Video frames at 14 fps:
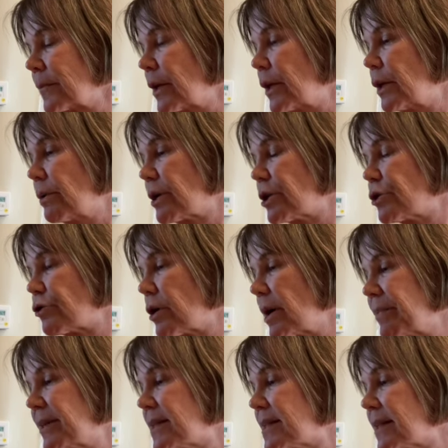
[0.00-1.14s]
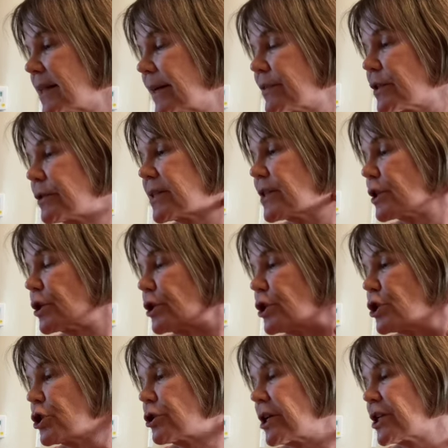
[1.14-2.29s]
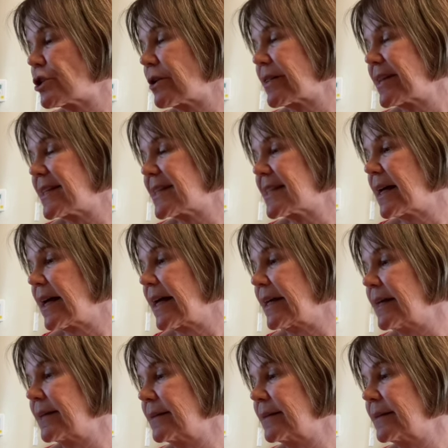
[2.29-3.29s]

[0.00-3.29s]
You want to drop this left so it's a good stretch on this side.